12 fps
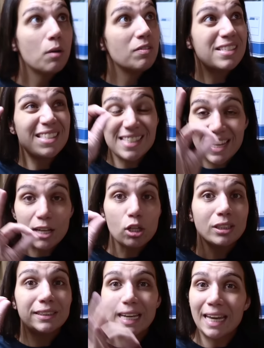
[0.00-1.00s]

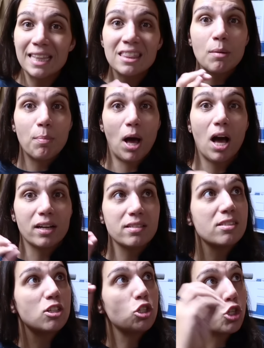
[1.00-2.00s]
sealed in the
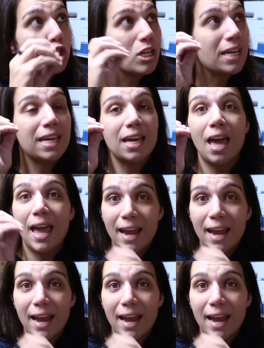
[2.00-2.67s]
box Chi